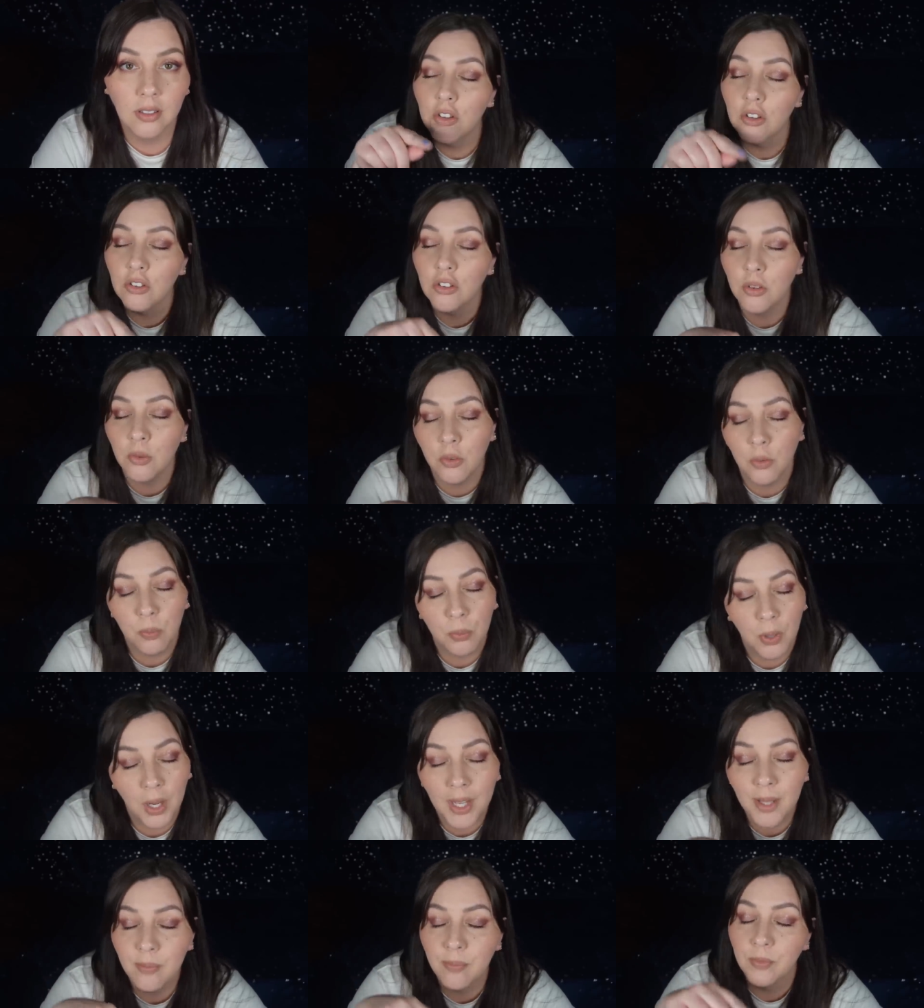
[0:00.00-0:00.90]
She was
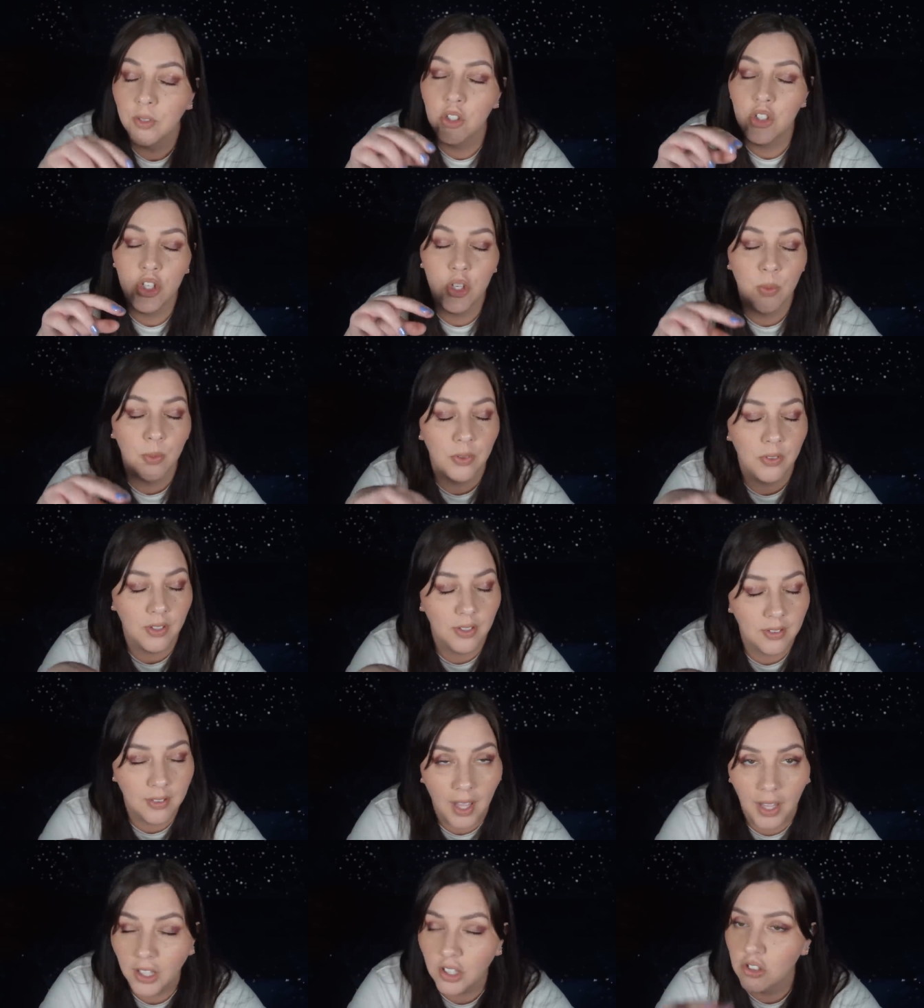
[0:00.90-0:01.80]
bright. She was
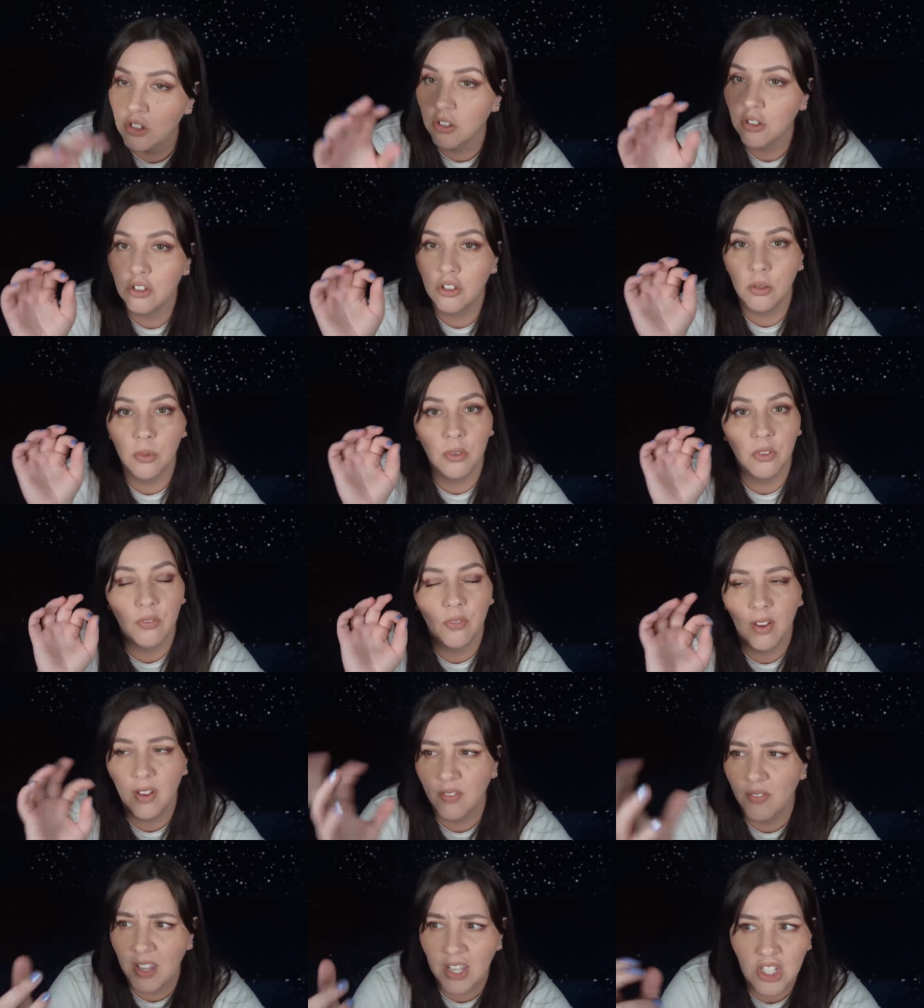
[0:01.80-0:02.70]
intelligent. She was
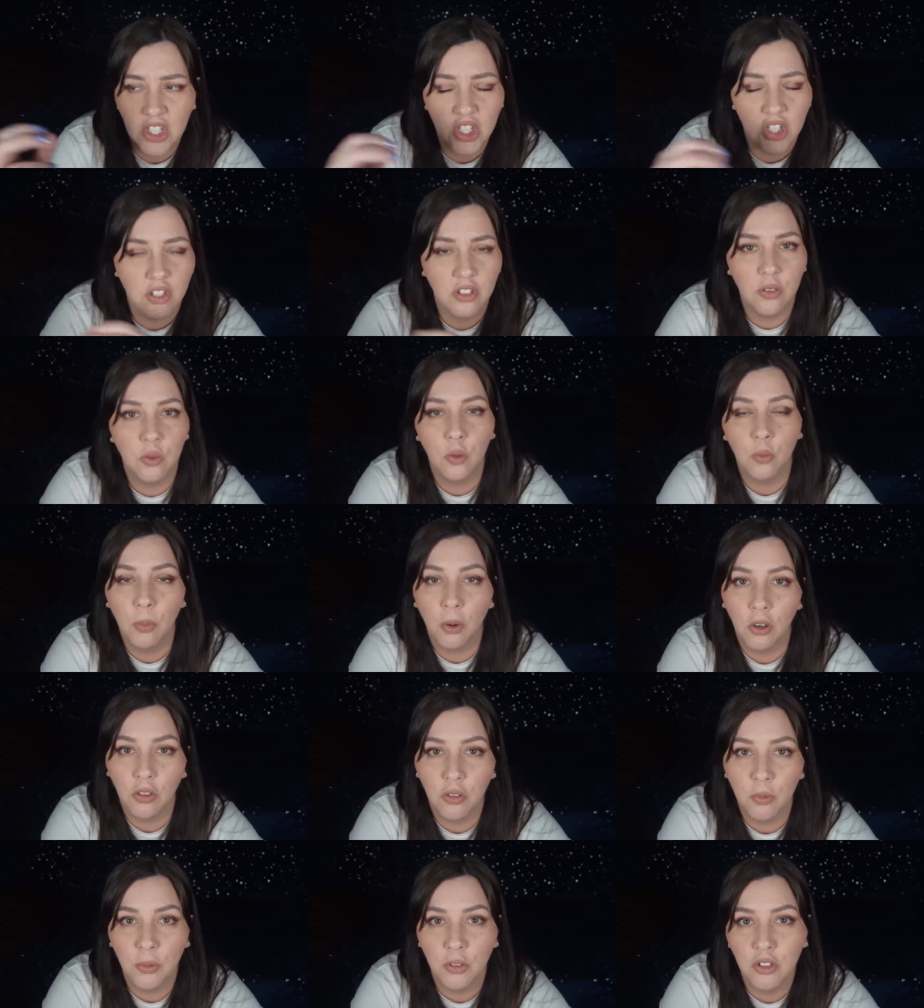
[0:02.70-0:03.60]
vivacious. She was
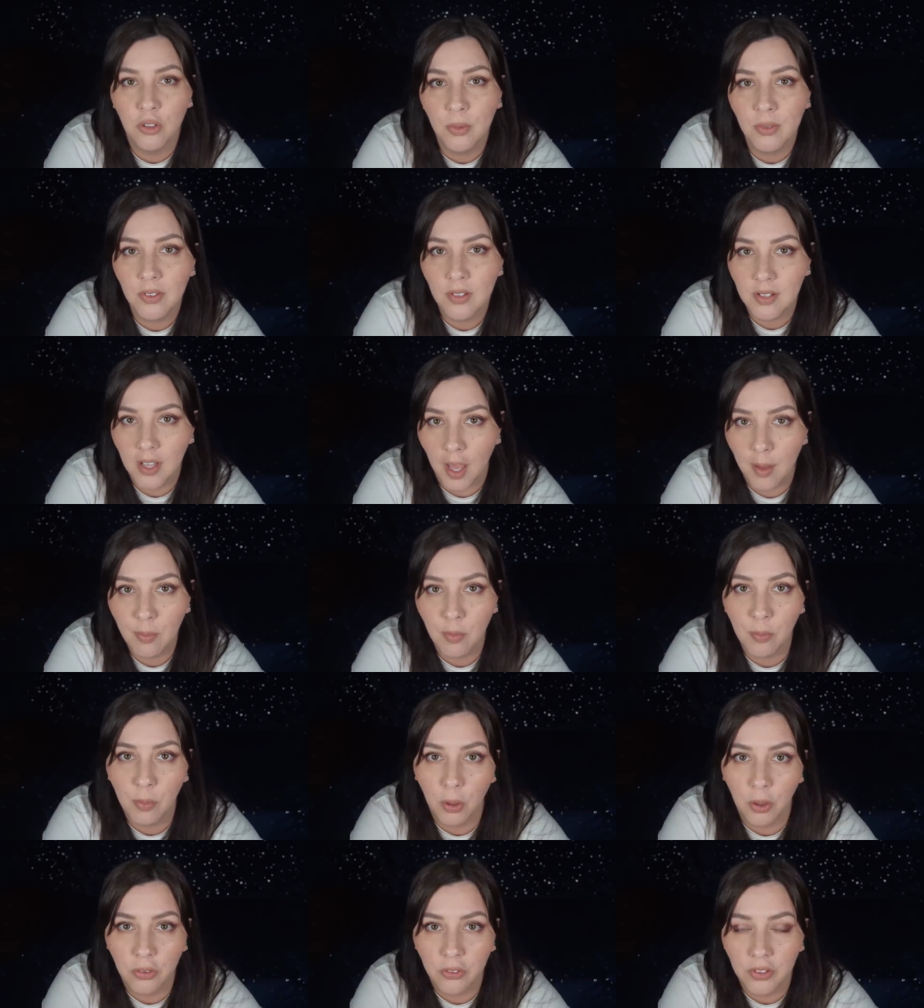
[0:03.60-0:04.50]
personal. She was the type
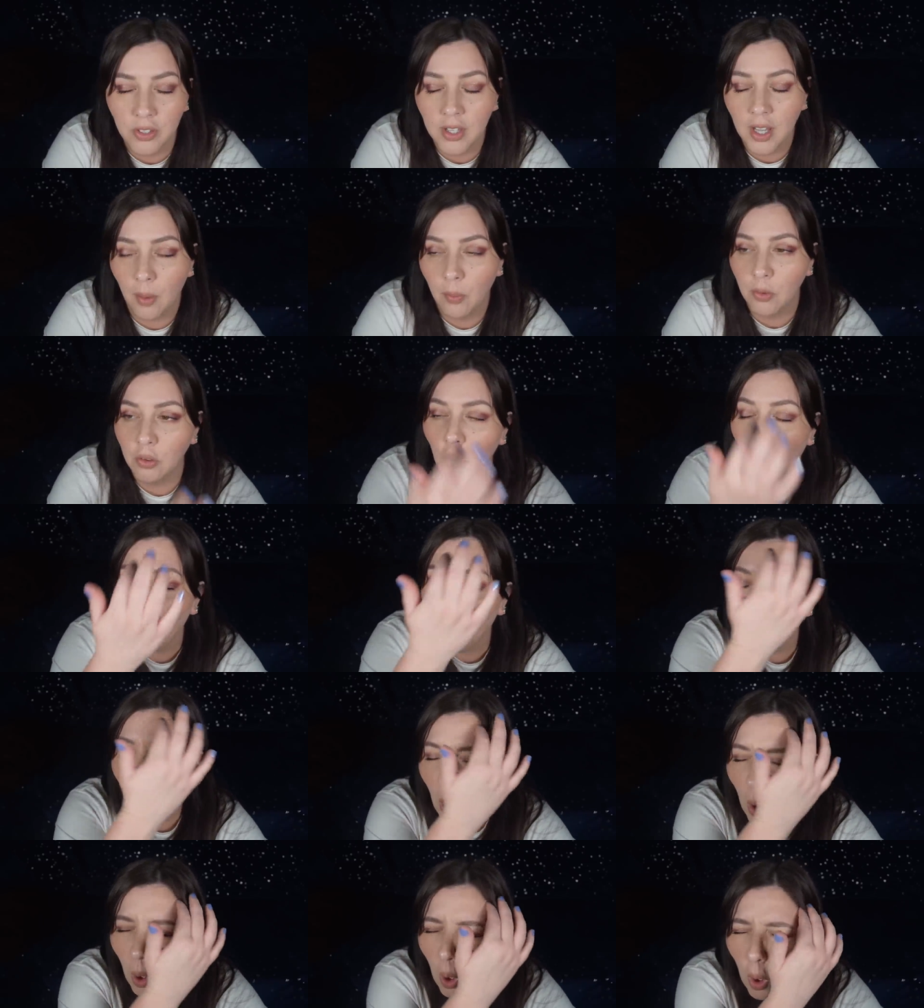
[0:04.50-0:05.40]
of person that was
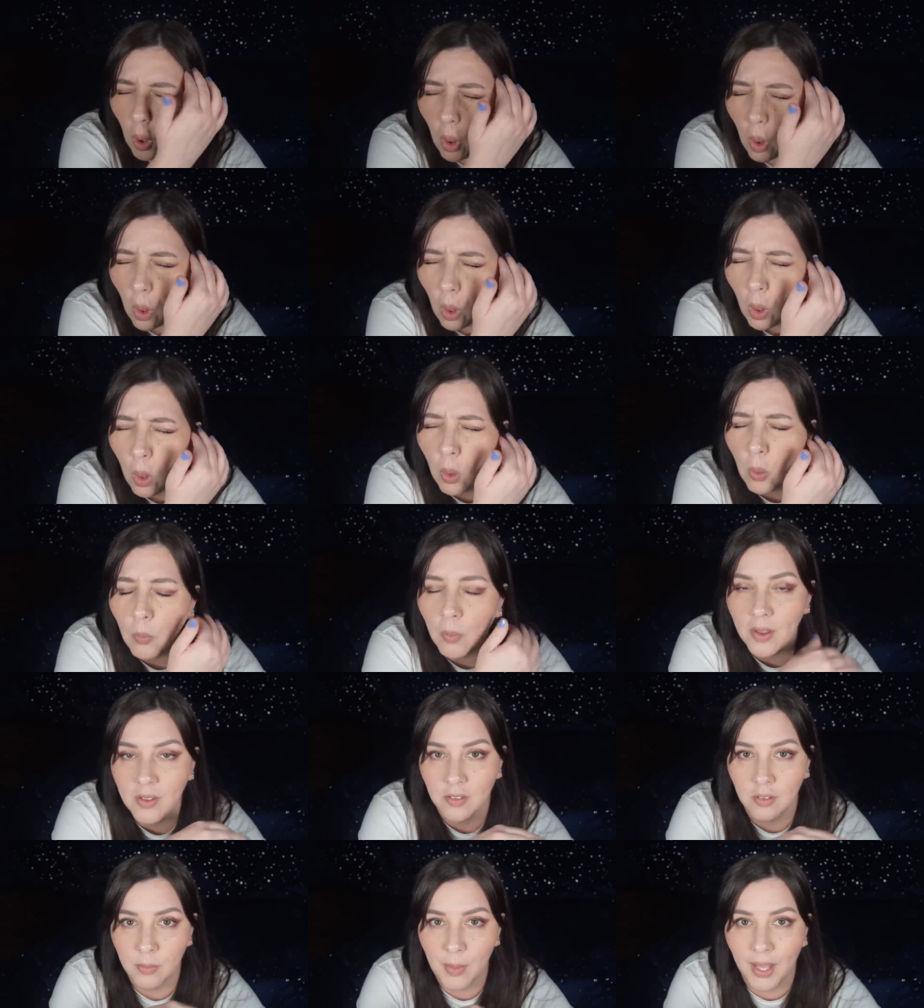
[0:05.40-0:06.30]

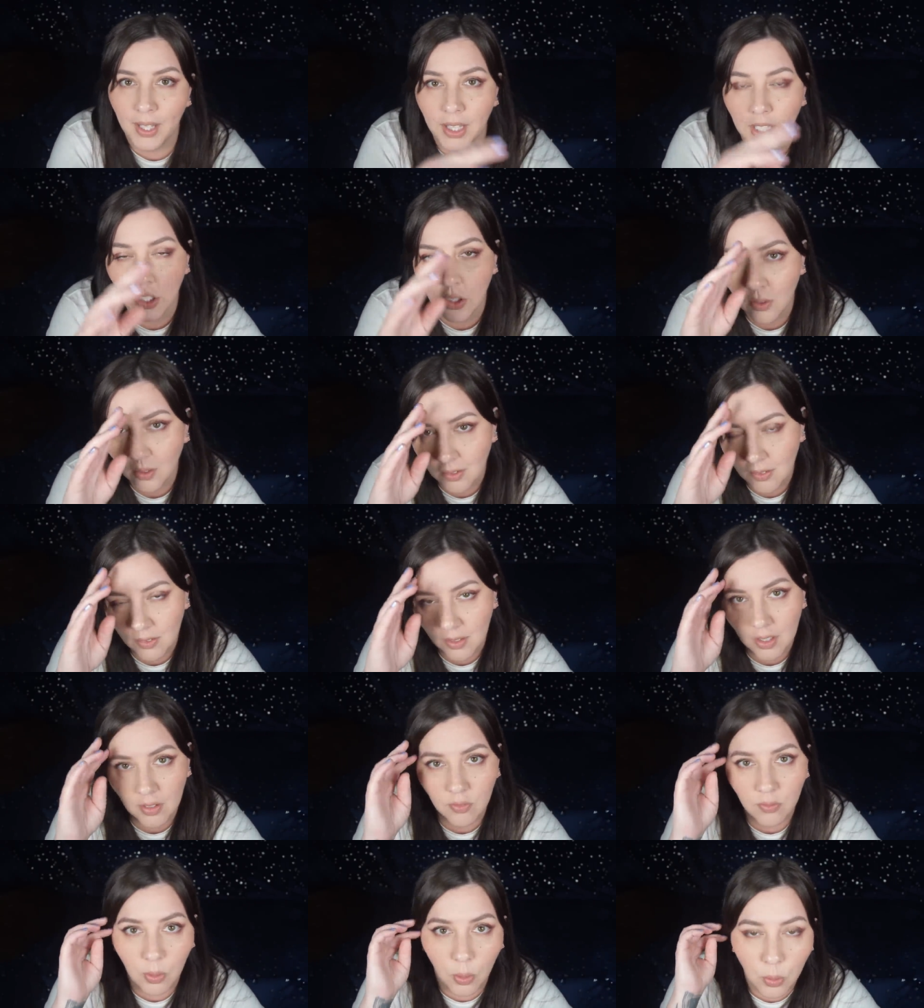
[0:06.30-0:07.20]
always smiling. And you can
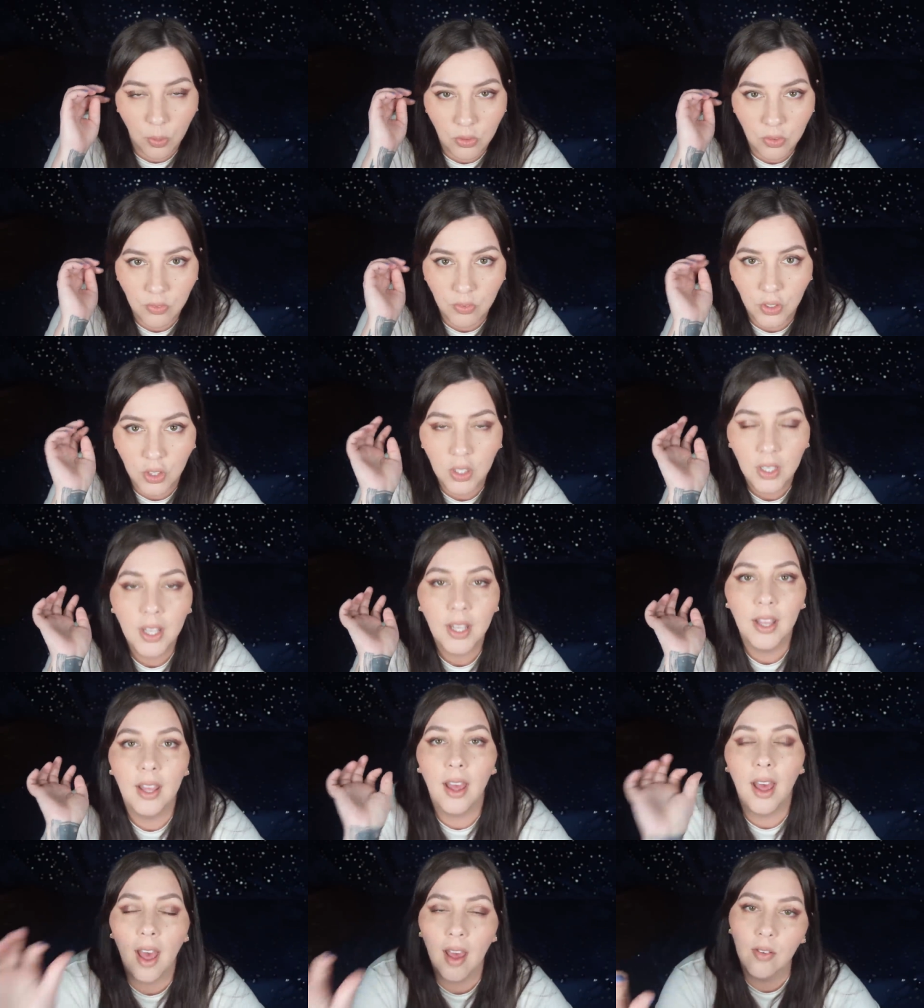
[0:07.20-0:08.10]
see in photos of her,
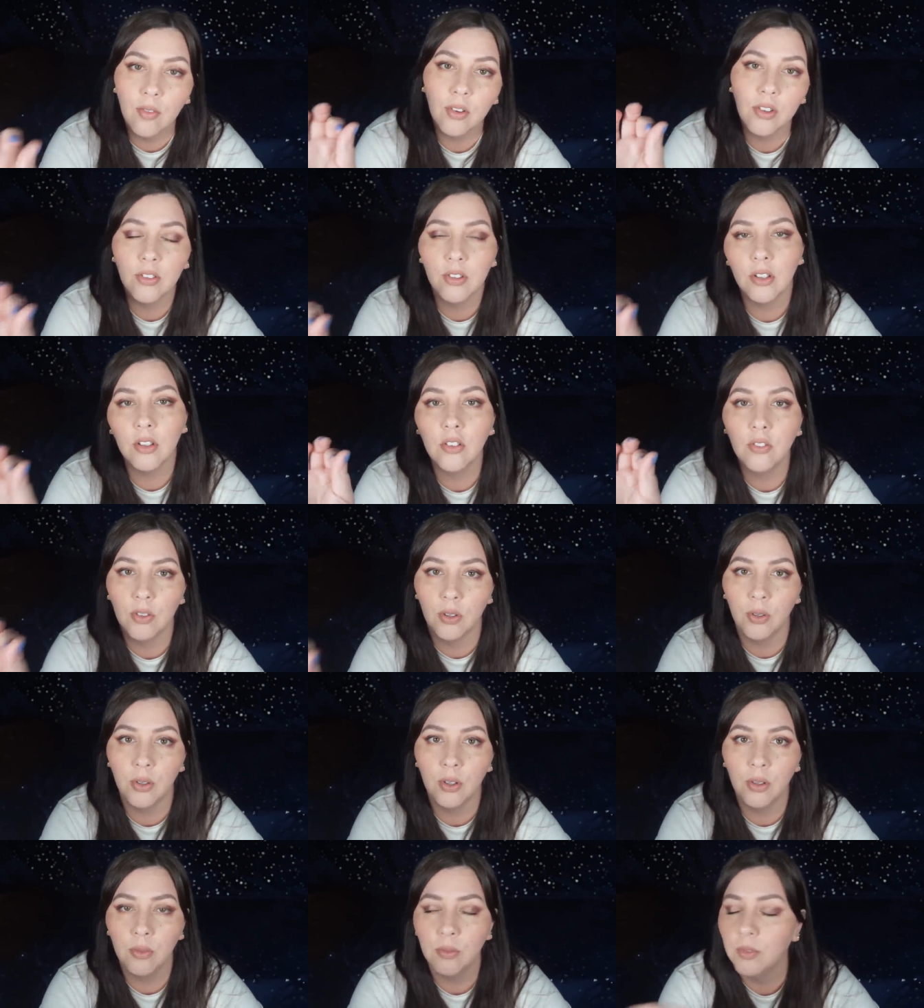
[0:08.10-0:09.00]
every single
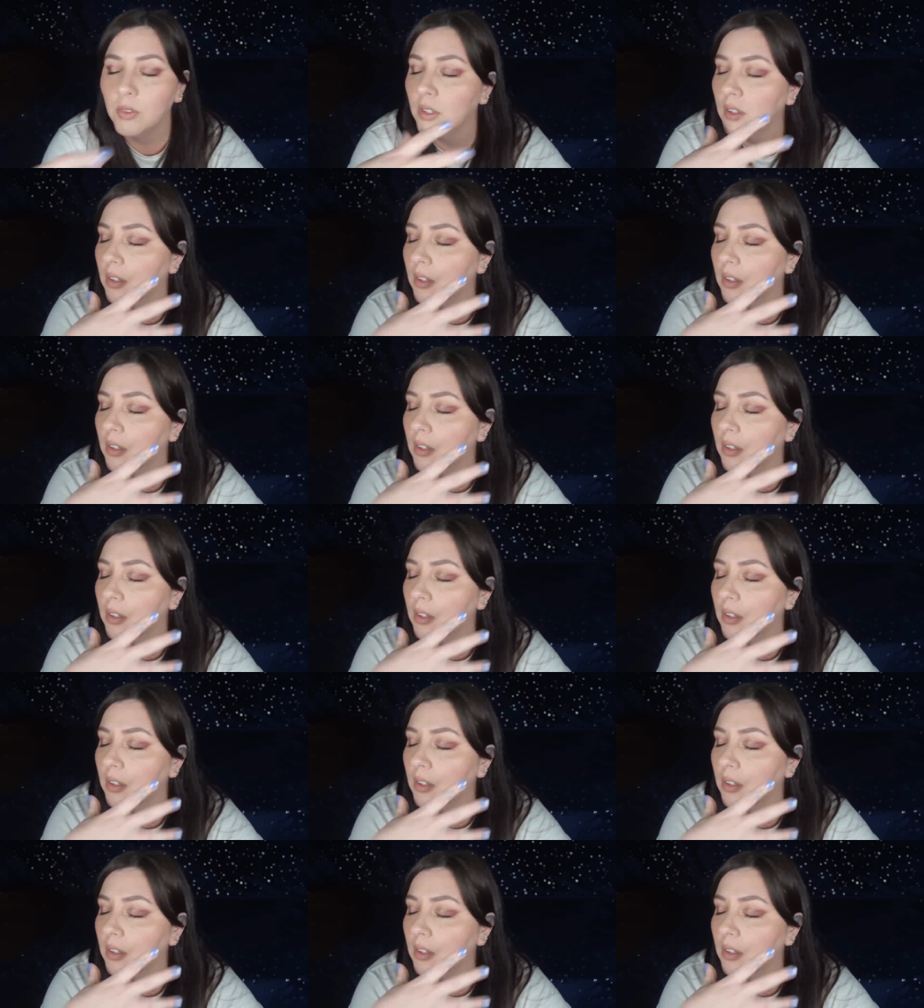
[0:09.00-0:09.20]
photo,